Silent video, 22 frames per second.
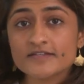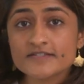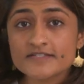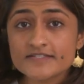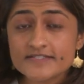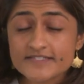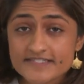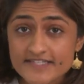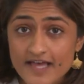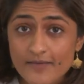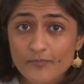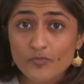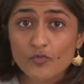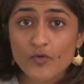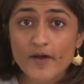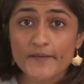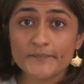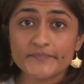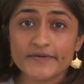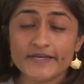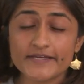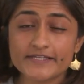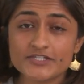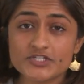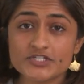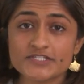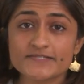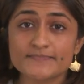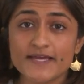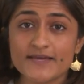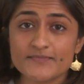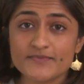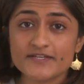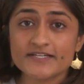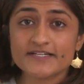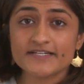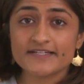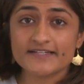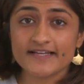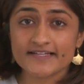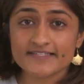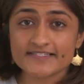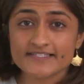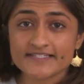Some web pages may be
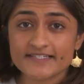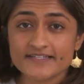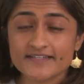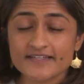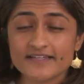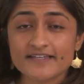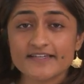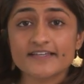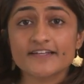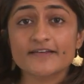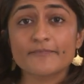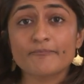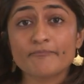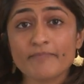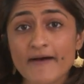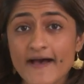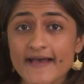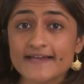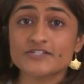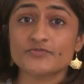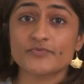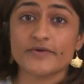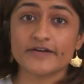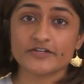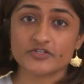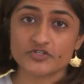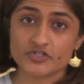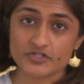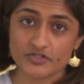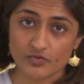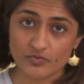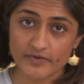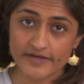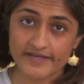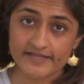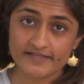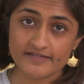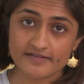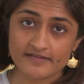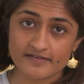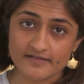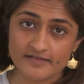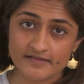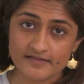connected in a bidirectional
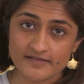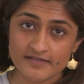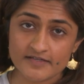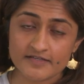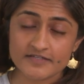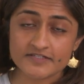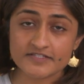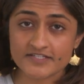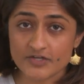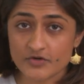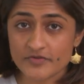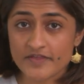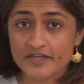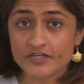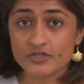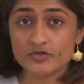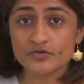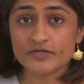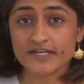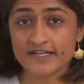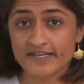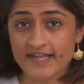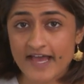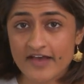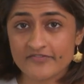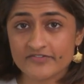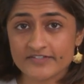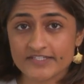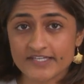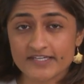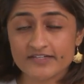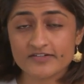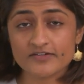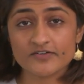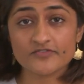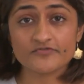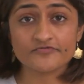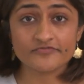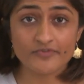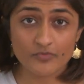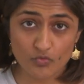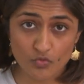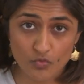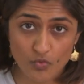way, so that you can navigate
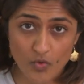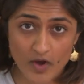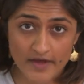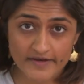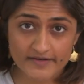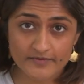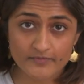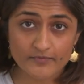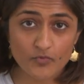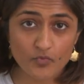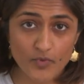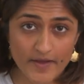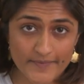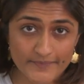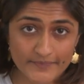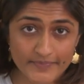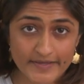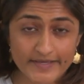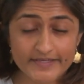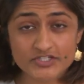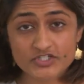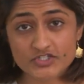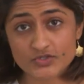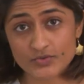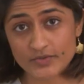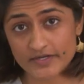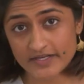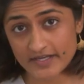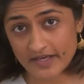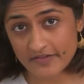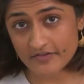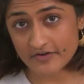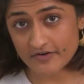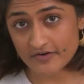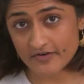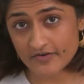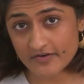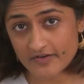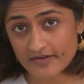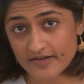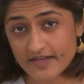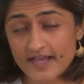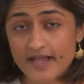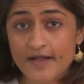from one web page to another
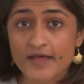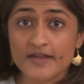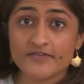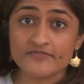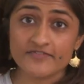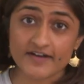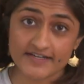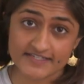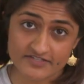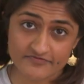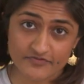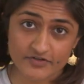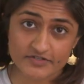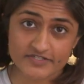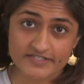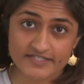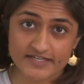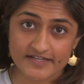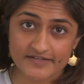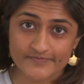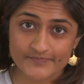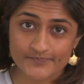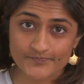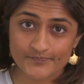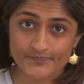and vice versa.